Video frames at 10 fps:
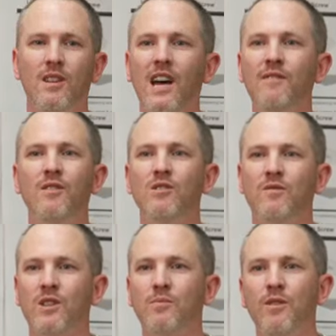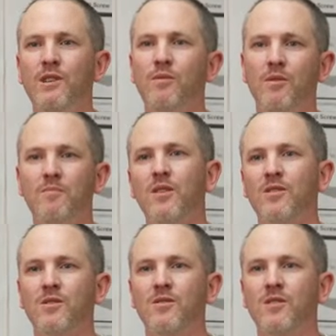a lot of years of experience both in
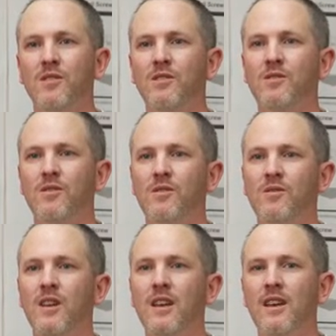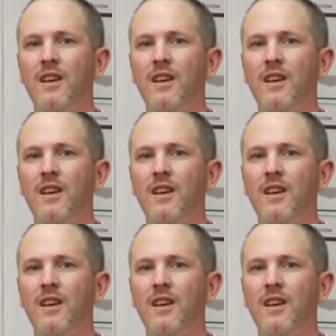ball screws and lead screws